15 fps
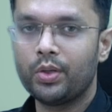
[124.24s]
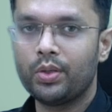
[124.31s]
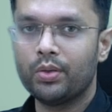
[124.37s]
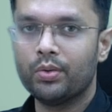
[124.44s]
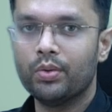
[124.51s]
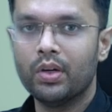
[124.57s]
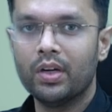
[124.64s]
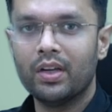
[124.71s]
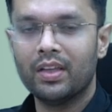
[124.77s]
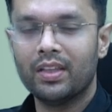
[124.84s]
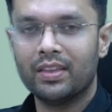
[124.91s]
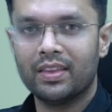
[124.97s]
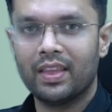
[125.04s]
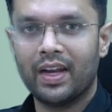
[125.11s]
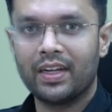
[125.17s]
to you
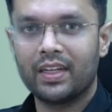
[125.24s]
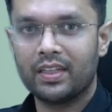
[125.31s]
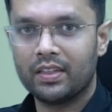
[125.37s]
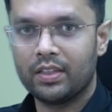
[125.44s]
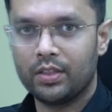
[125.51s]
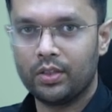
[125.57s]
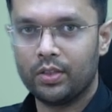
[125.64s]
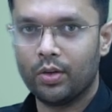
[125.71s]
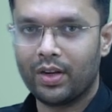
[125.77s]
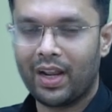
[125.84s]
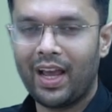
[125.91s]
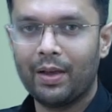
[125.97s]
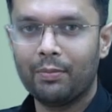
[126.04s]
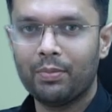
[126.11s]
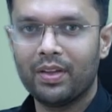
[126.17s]
that your
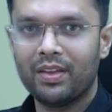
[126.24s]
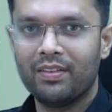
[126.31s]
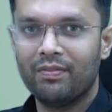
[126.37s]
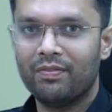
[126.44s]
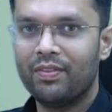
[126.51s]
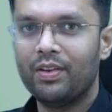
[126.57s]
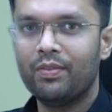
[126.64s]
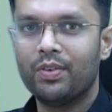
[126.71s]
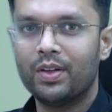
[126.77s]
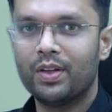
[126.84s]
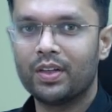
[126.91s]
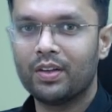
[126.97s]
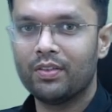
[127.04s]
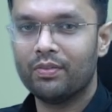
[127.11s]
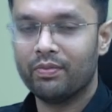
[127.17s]
app will
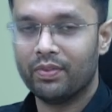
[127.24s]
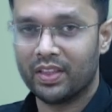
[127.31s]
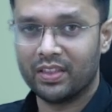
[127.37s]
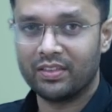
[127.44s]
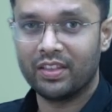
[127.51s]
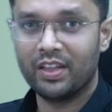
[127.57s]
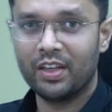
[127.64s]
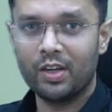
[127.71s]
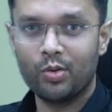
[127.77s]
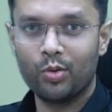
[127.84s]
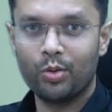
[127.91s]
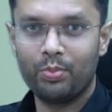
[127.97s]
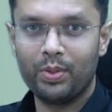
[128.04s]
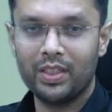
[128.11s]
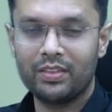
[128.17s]
work with a single
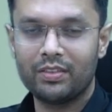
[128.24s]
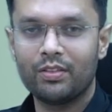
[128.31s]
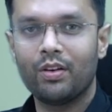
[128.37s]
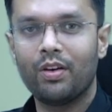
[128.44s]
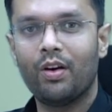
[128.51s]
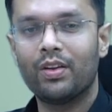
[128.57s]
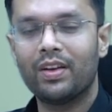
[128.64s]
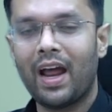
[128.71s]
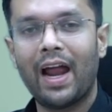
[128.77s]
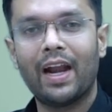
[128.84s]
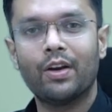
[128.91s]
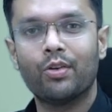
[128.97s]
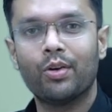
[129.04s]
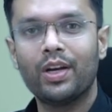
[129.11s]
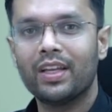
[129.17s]
code base on
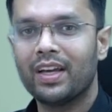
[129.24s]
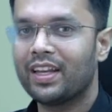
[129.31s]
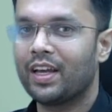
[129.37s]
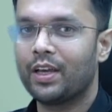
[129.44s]
Android and